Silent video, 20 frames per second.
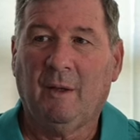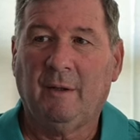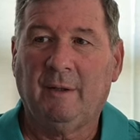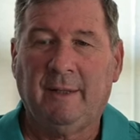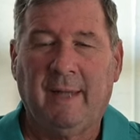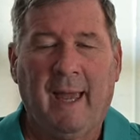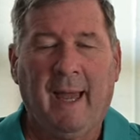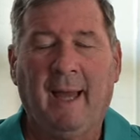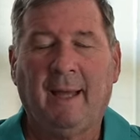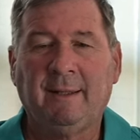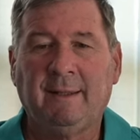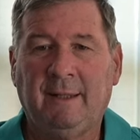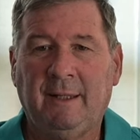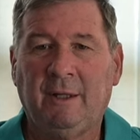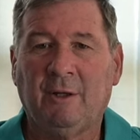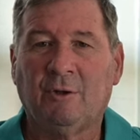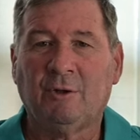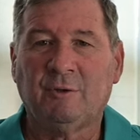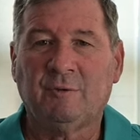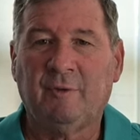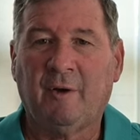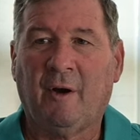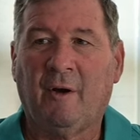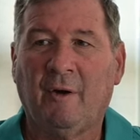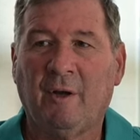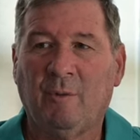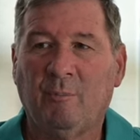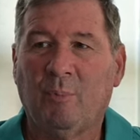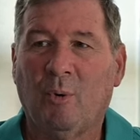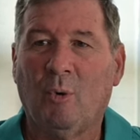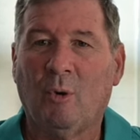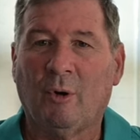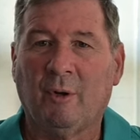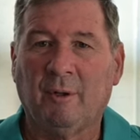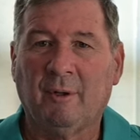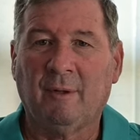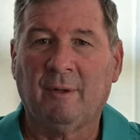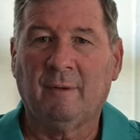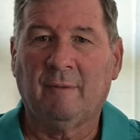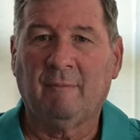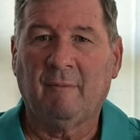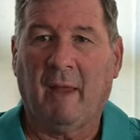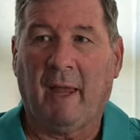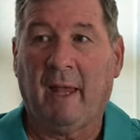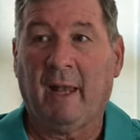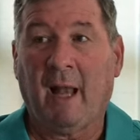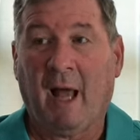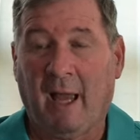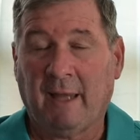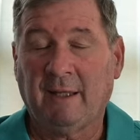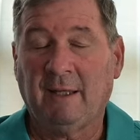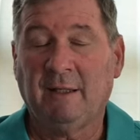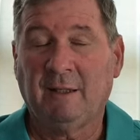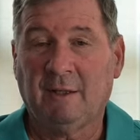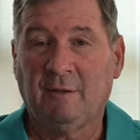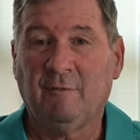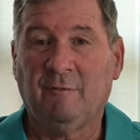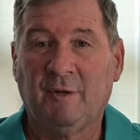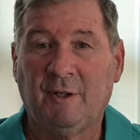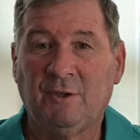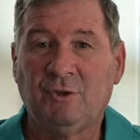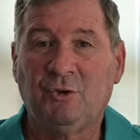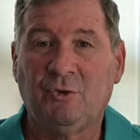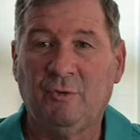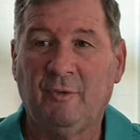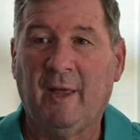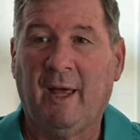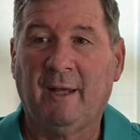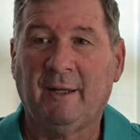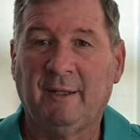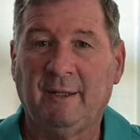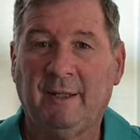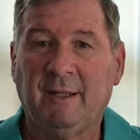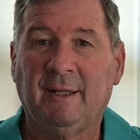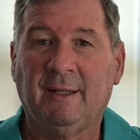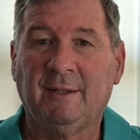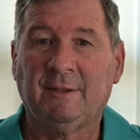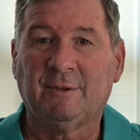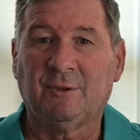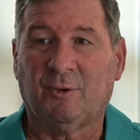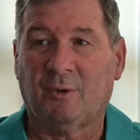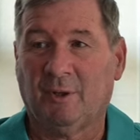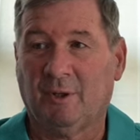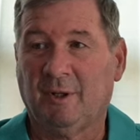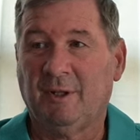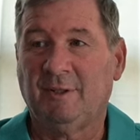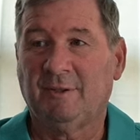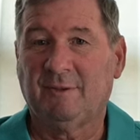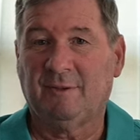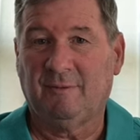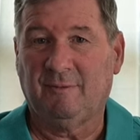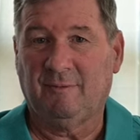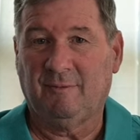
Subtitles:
yeah, gear is very important, and I can convince you that it is, or at least